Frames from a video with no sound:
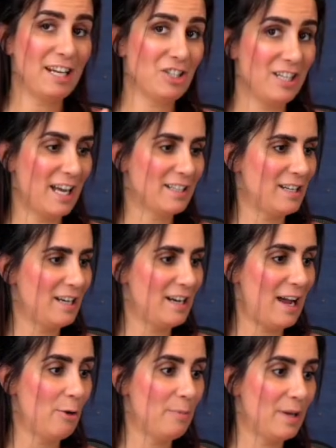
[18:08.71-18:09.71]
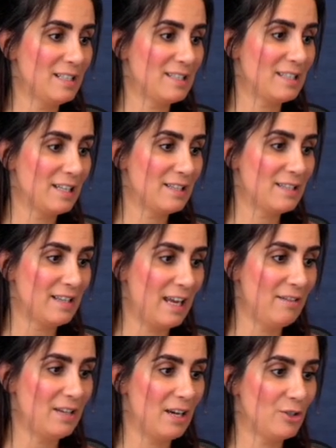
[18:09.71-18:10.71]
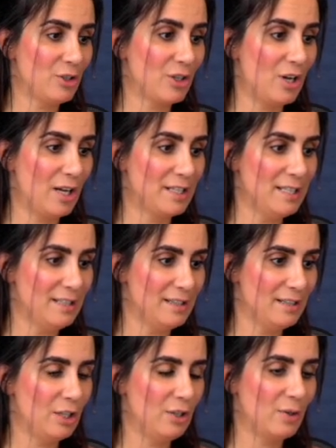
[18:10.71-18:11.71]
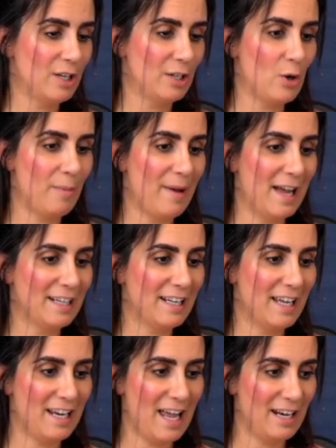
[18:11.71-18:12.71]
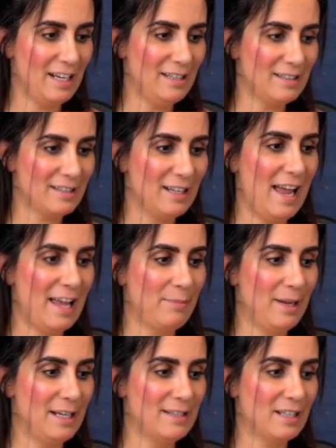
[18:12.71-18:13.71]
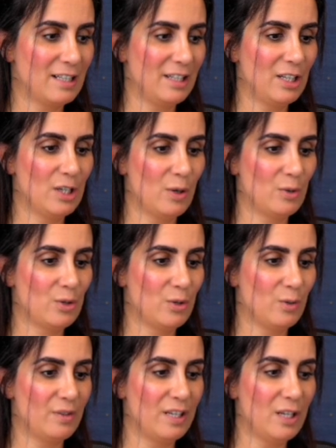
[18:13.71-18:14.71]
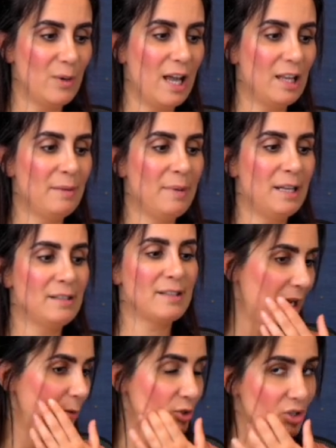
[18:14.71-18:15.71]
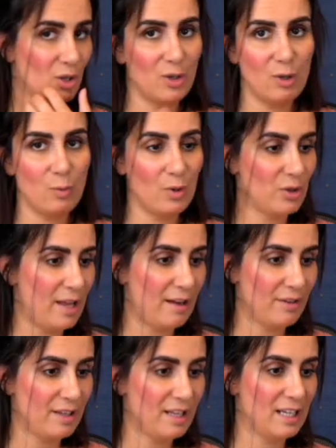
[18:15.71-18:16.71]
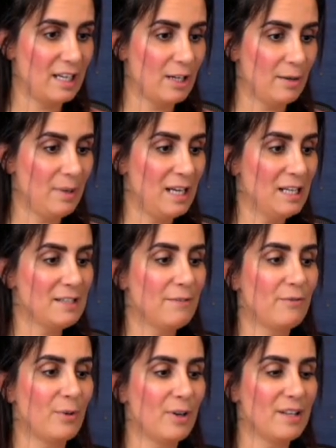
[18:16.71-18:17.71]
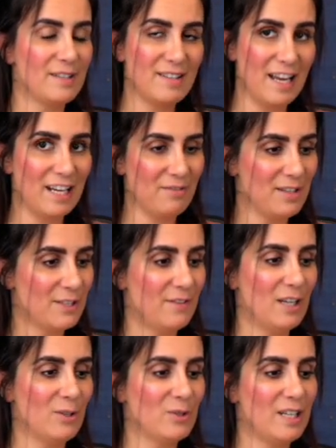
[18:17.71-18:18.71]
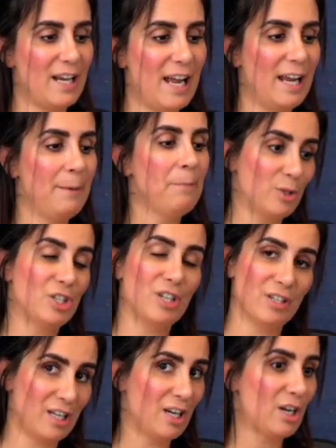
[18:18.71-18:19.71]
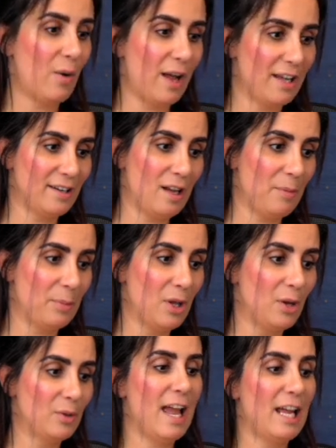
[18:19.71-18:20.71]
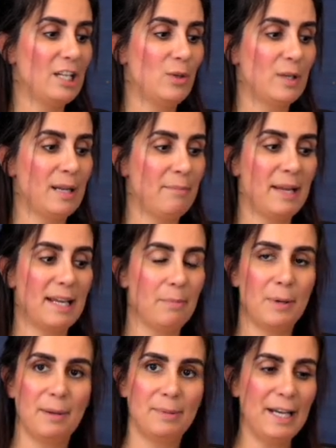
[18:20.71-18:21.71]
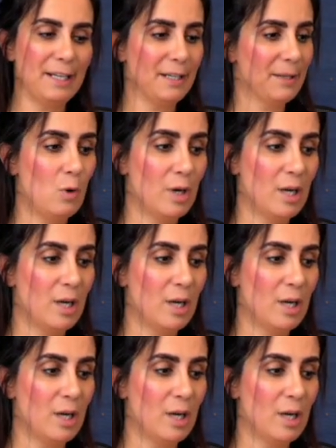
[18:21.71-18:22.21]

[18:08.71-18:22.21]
actually exited out, but it's saved under content. You can go back and edit and basically go to video elements. I will show you what everything here means. For the sake of this video today, we're just going to go ahead and upload, and you can make it public or